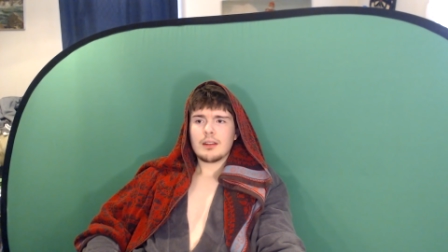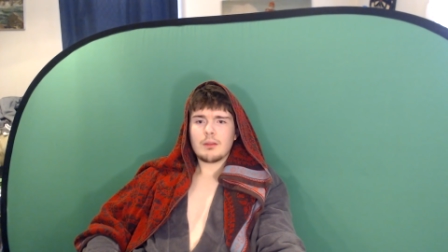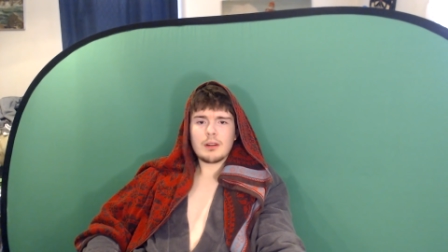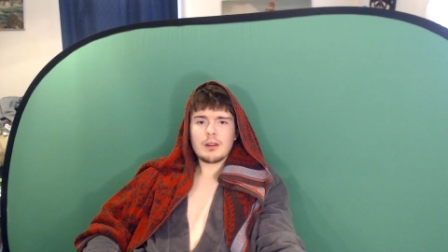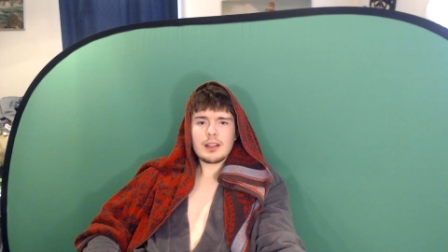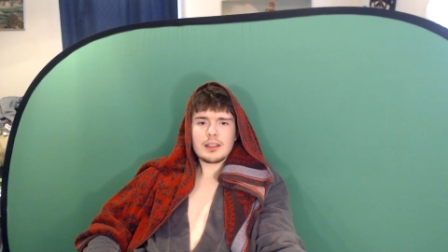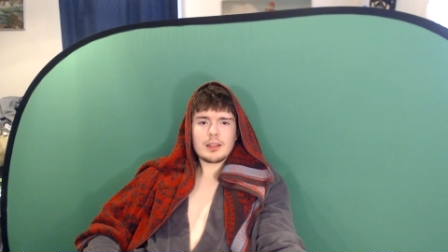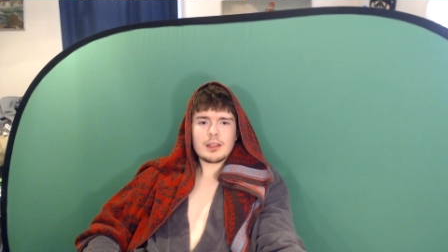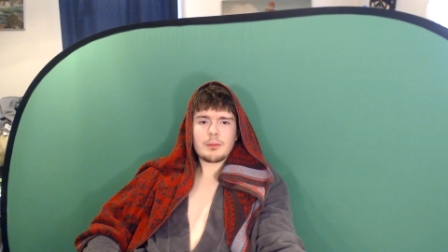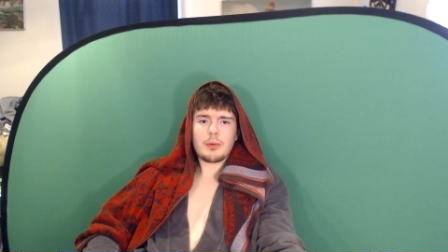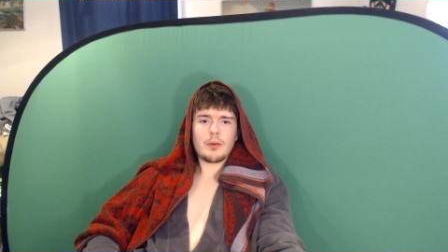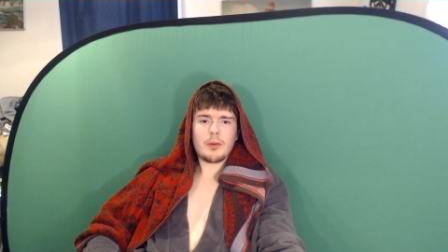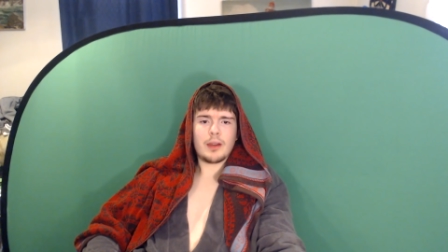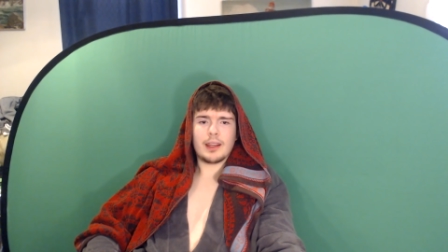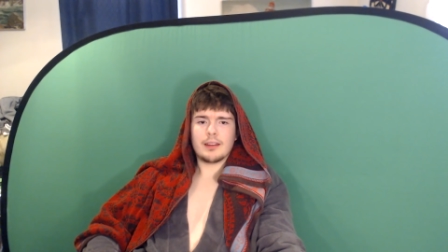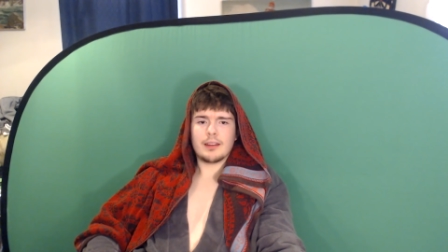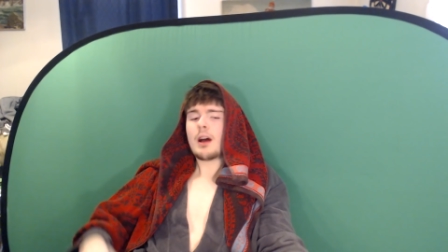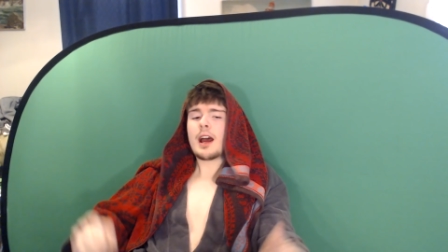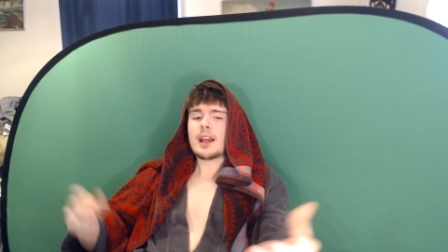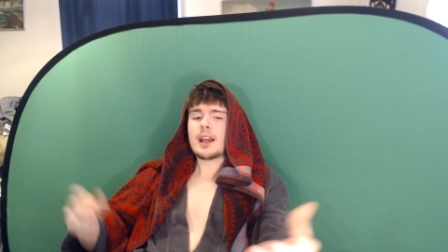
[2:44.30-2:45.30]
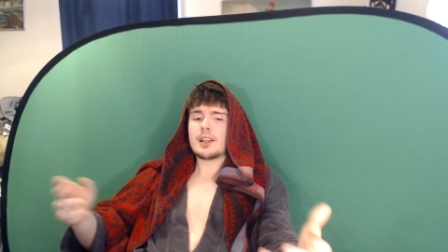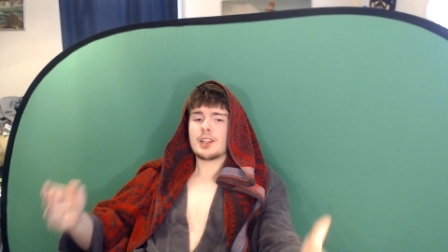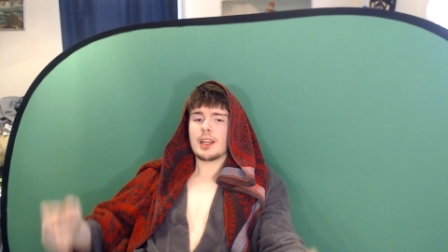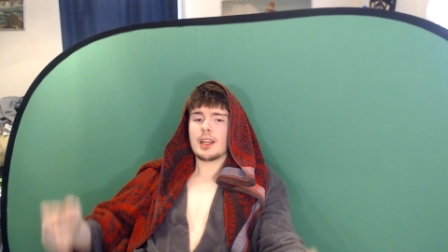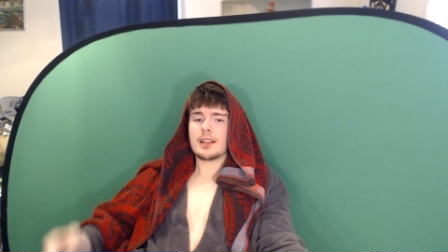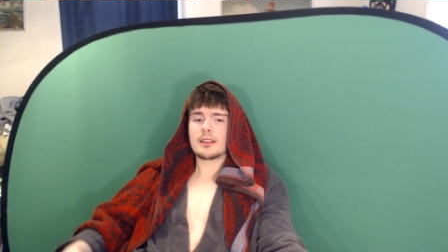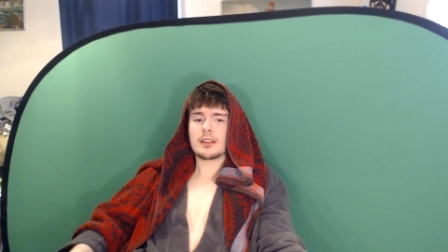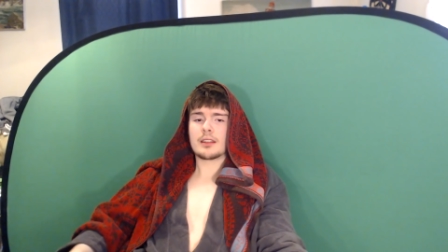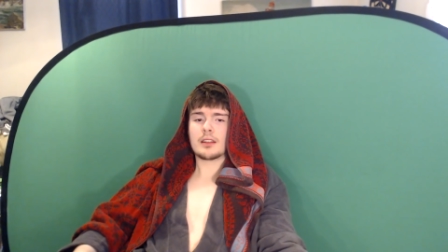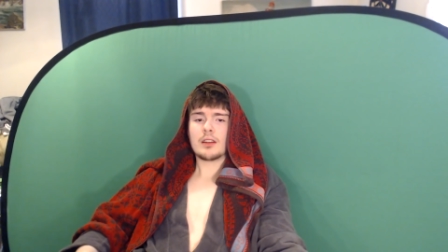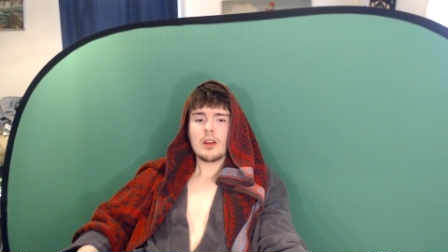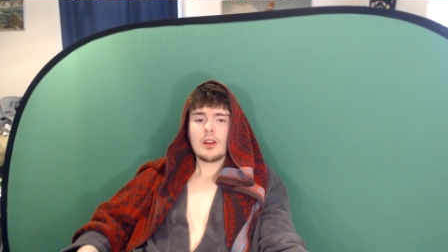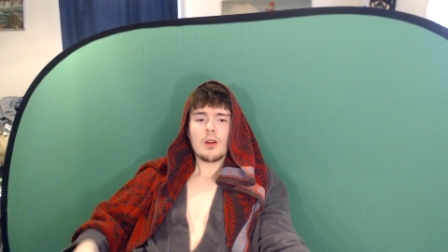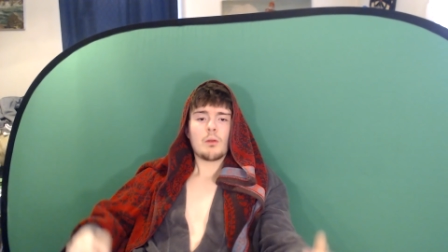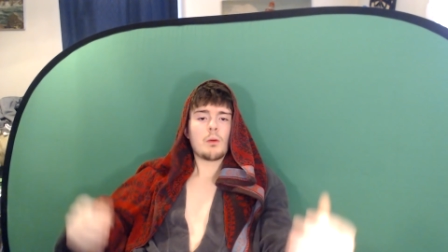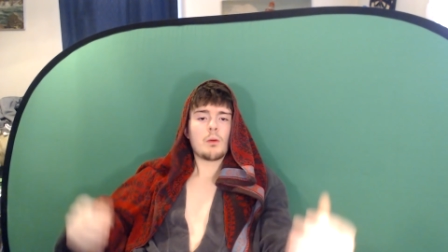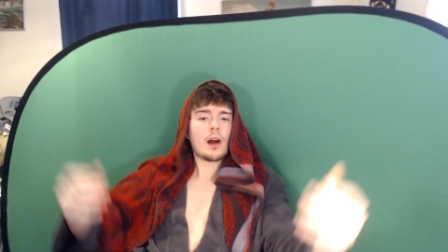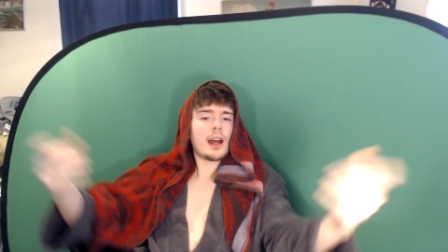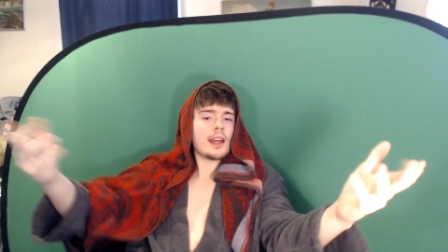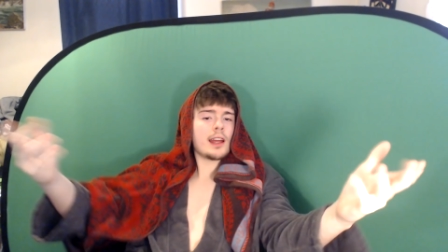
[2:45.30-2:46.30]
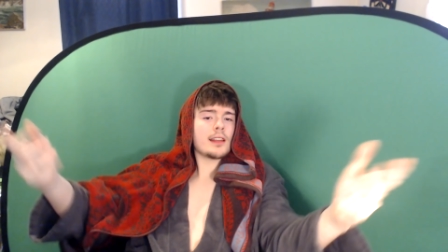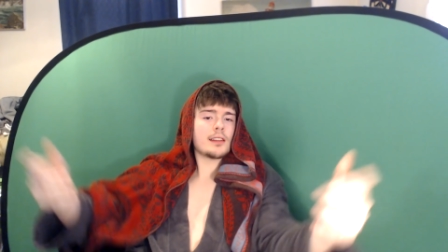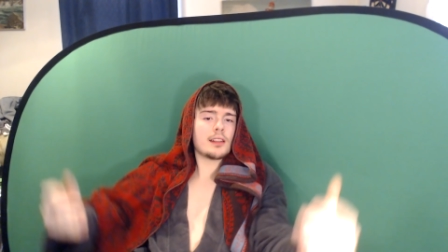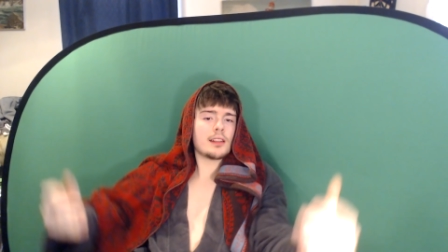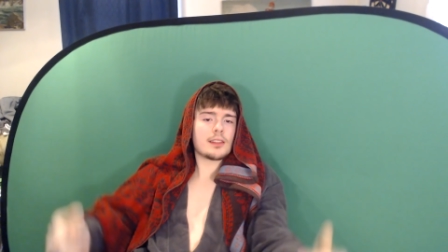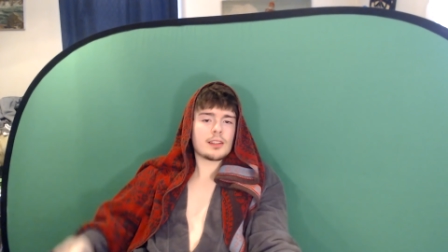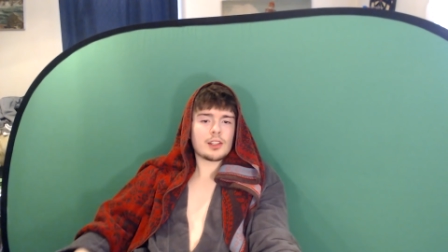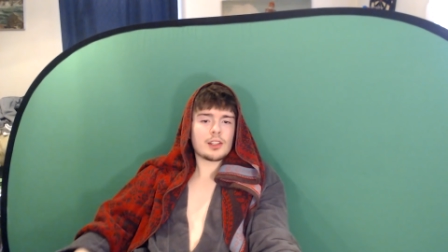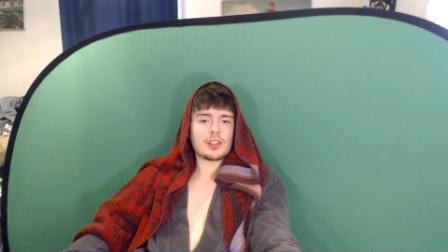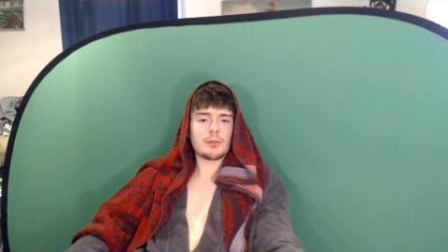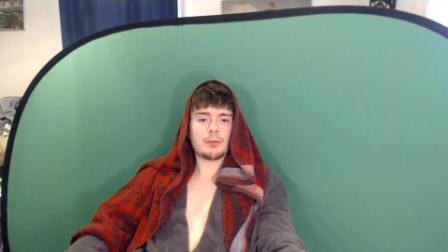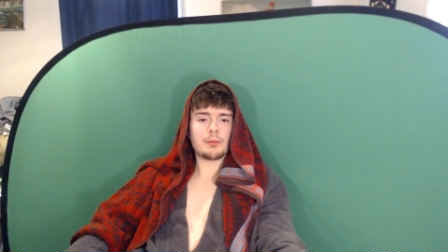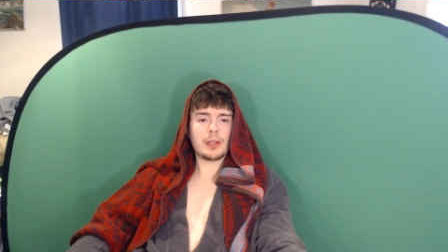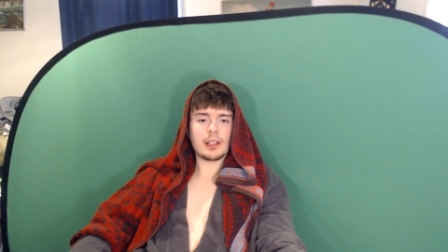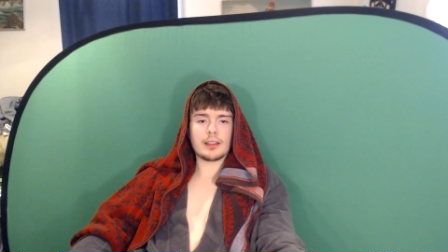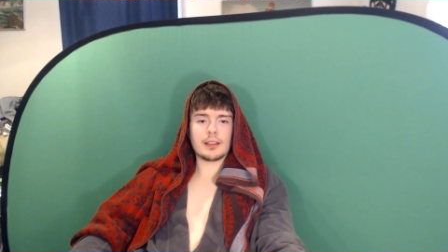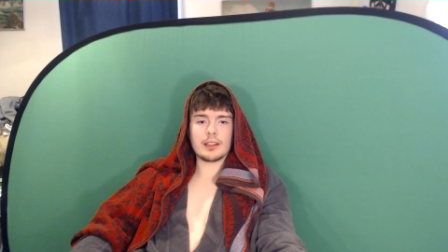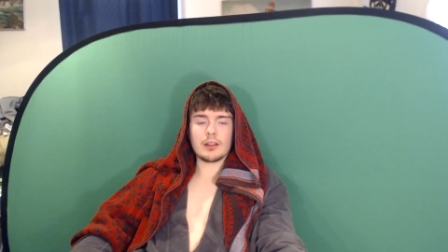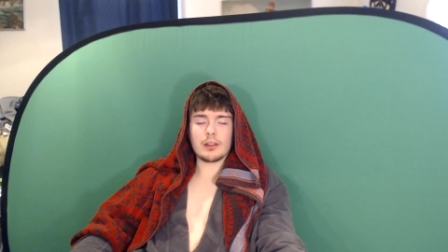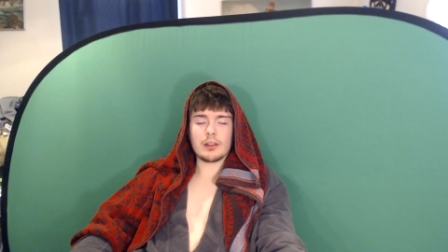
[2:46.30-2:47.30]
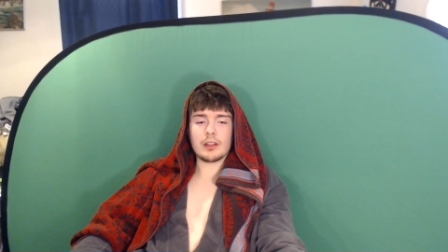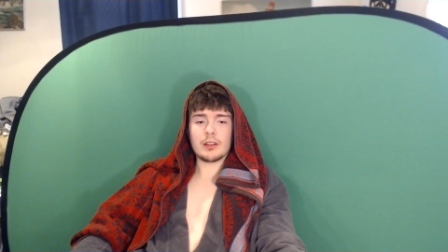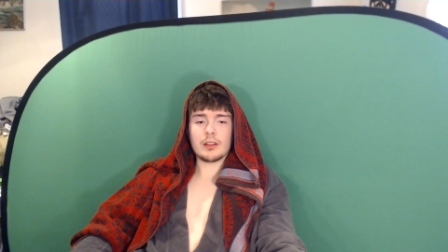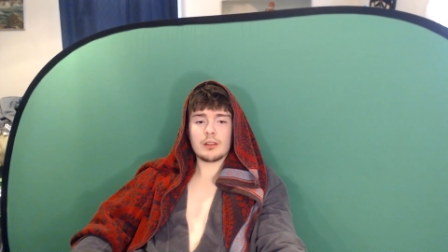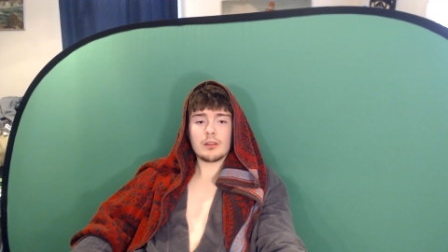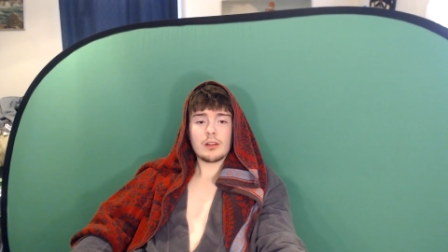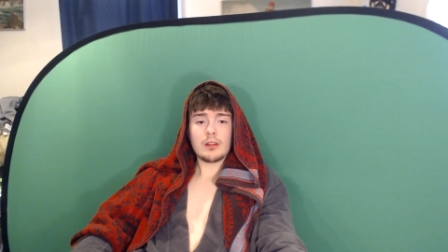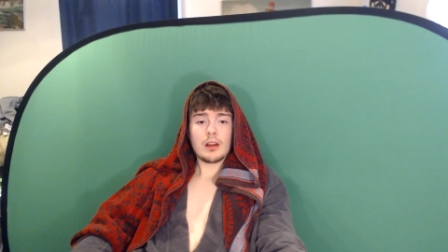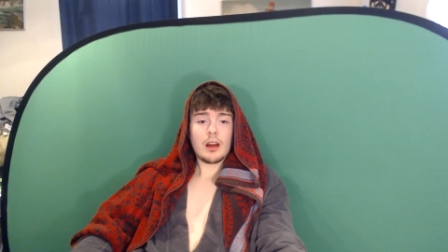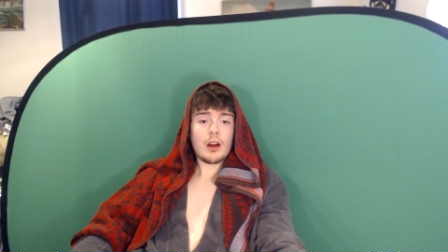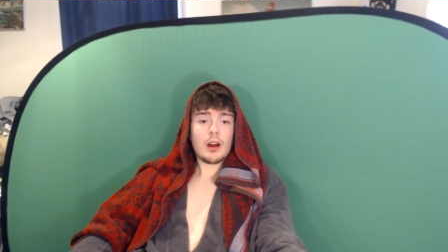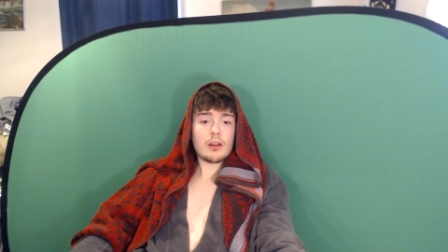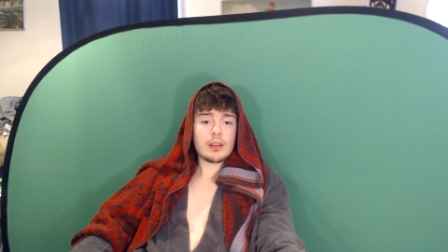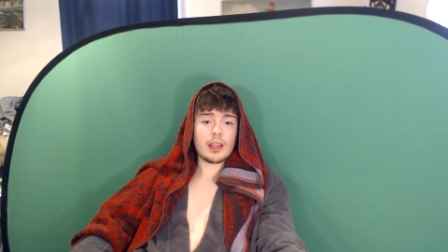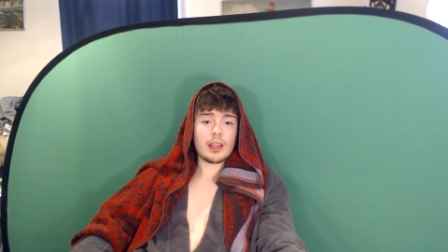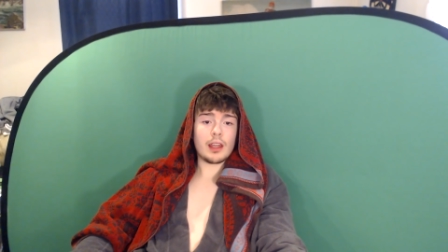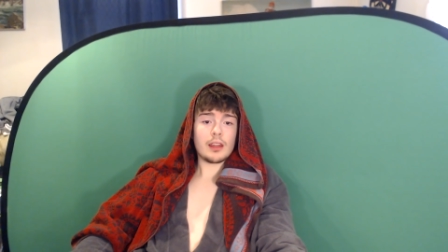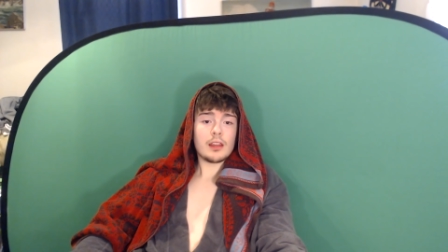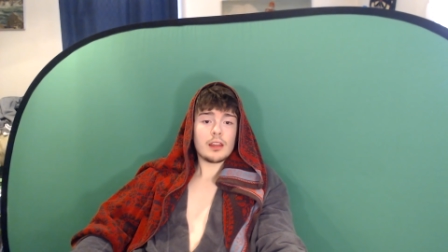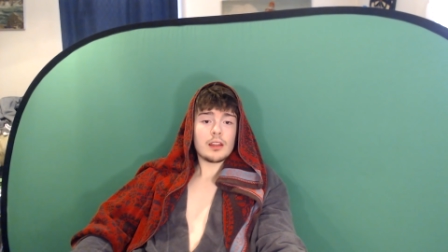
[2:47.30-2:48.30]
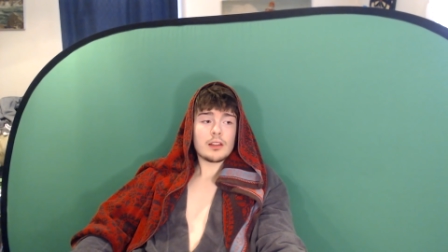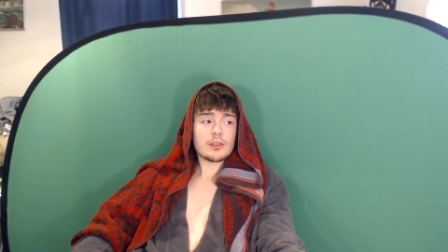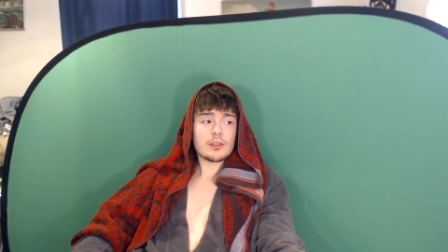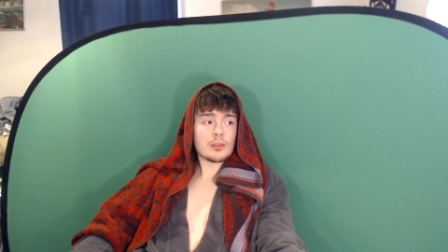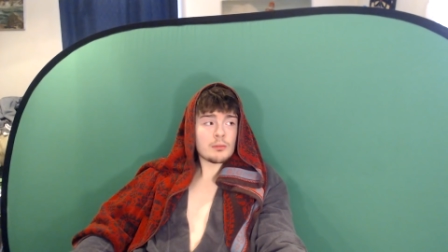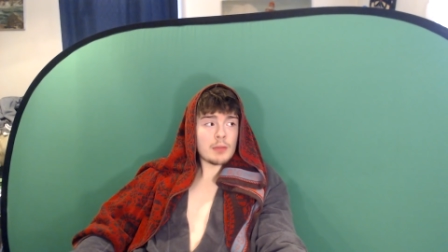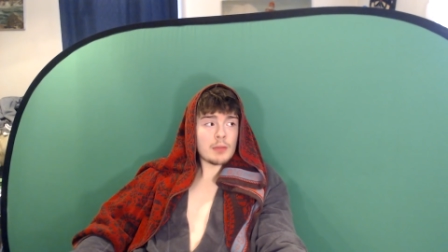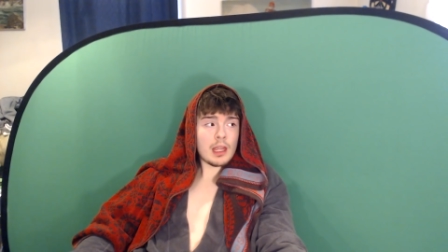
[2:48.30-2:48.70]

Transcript: What is the point? Why, Jason? Why is this such a big deal to you? Okay. So